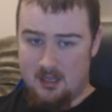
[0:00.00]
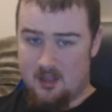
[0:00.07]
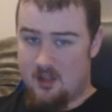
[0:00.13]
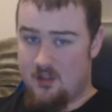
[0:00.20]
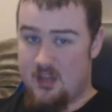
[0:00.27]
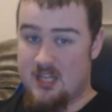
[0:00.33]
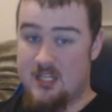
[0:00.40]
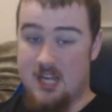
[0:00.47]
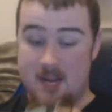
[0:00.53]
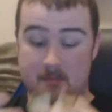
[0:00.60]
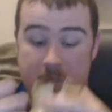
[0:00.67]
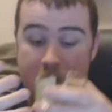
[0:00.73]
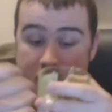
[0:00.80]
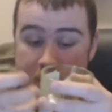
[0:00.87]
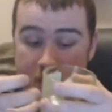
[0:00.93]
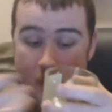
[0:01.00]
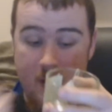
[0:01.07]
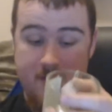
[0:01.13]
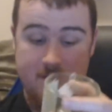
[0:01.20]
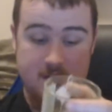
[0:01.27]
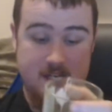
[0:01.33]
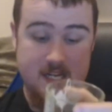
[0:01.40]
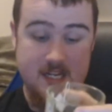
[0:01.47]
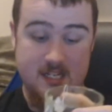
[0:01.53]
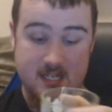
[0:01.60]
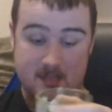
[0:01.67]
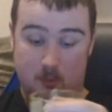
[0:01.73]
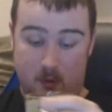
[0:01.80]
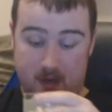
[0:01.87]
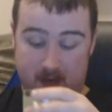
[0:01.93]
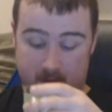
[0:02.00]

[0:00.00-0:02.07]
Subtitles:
This time, not even the tea's disappointing.